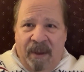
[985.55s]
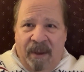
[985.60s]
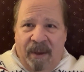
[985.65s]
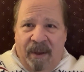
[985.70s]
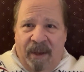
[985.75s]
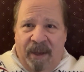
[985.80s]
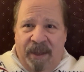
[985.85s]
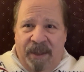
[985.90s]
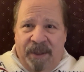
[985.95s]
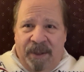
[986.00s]

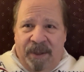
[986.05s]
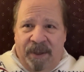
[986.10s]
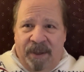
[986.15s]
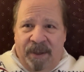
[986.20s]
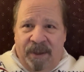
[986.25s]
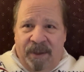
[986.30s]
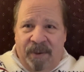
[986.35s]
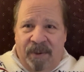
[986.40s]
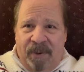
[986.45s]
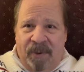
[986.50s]
and
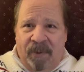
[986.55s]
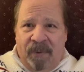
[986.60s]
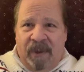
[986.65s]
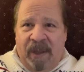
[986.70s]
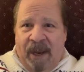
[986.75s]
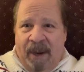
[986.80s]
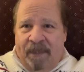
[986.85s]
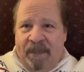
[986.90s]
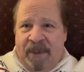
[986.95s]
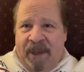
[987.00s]
the new
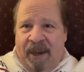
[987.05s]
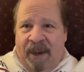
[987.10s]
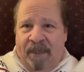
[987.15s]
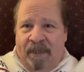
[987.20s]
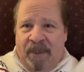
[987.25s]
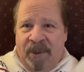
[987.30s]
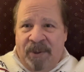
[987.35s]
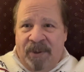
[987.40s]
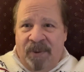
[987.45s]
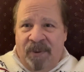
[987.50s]

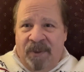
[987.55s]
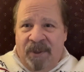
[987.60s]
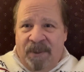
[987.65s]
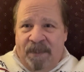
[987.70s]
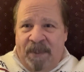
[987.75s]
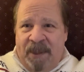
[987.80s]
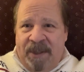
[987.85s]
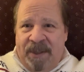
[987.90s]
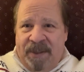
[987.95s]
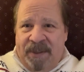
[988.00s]
laptop is
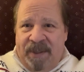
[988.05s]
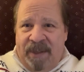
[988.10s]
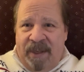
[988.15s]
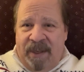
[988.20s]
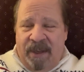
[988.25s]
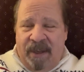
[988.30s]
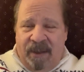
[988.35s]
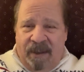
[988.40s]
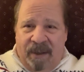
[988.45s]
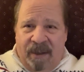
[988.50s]
USB-C.